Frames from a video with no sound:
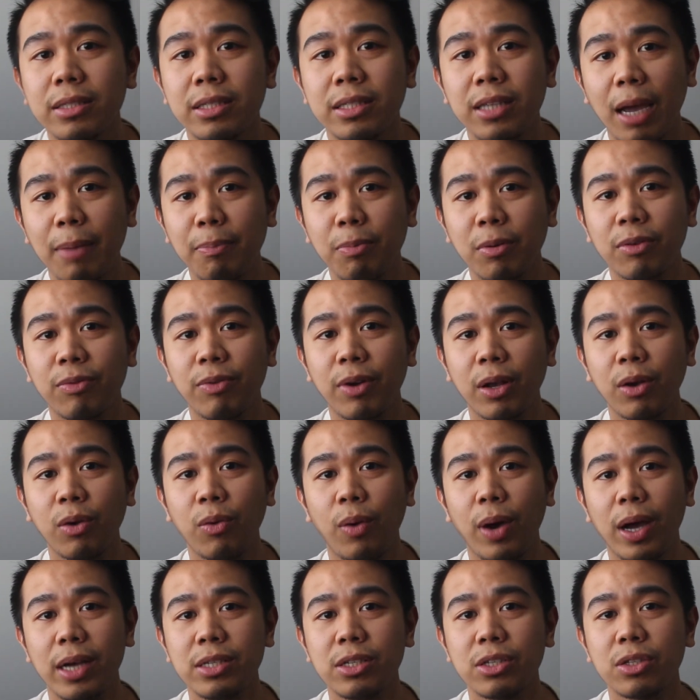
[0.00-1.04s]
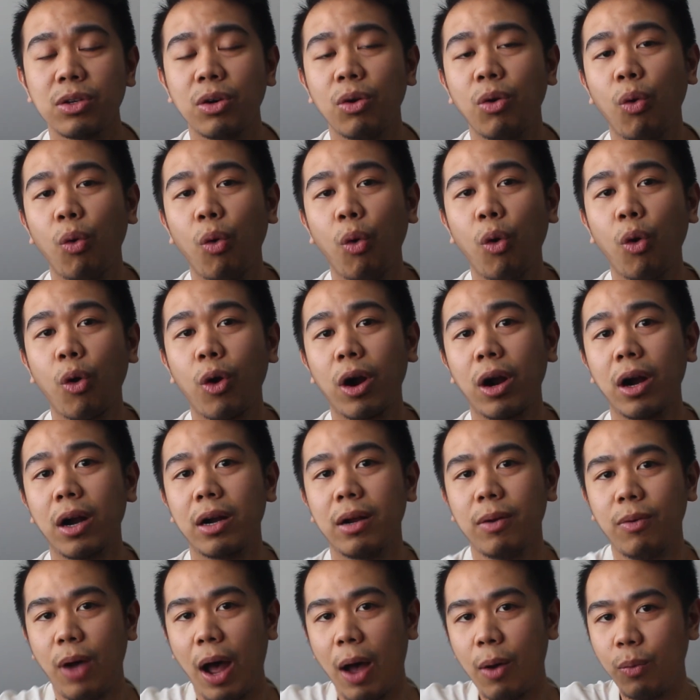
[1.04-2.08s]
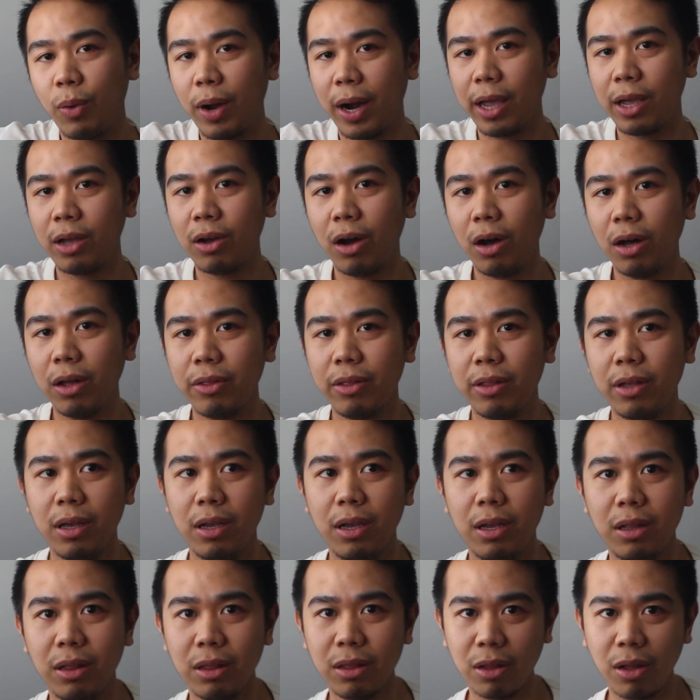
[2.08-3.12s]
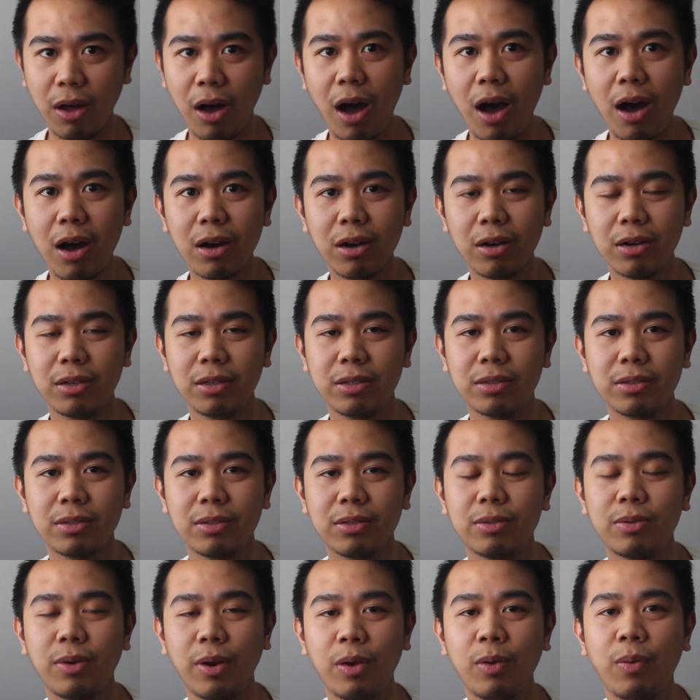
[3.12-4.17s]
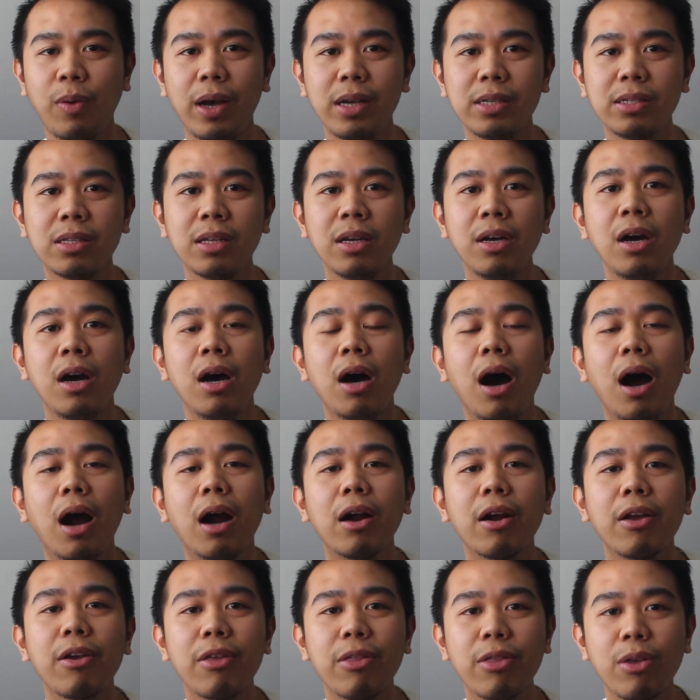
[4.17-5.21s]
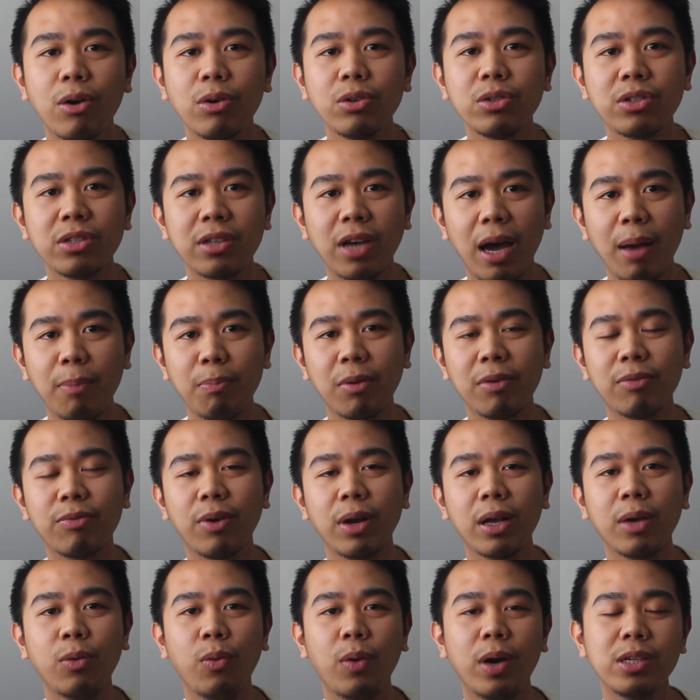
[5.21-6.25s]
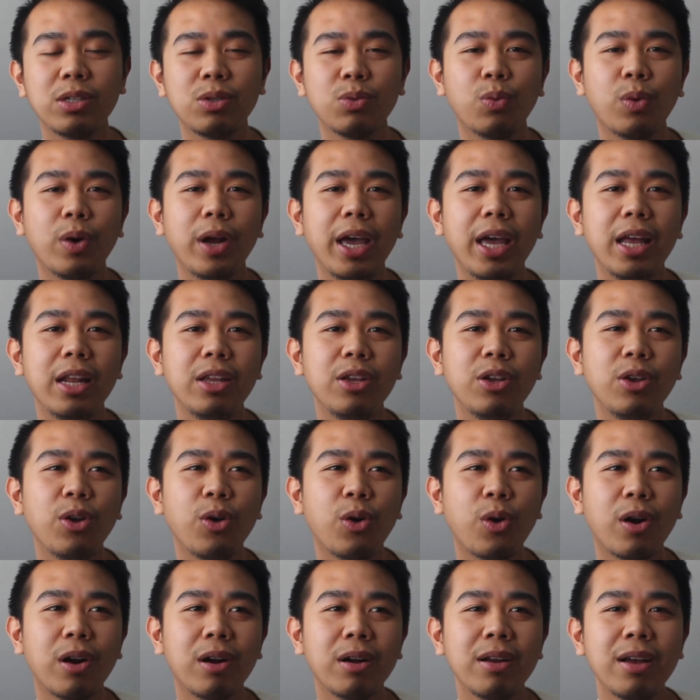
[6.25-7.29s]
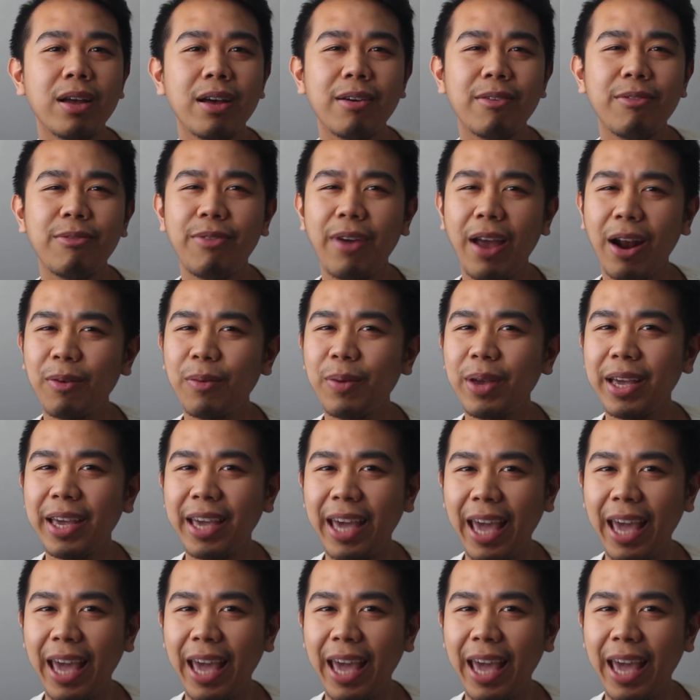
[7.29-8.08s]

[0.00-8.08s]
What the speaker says: type of request, or what I call the long request, are those type of requests wherein you're very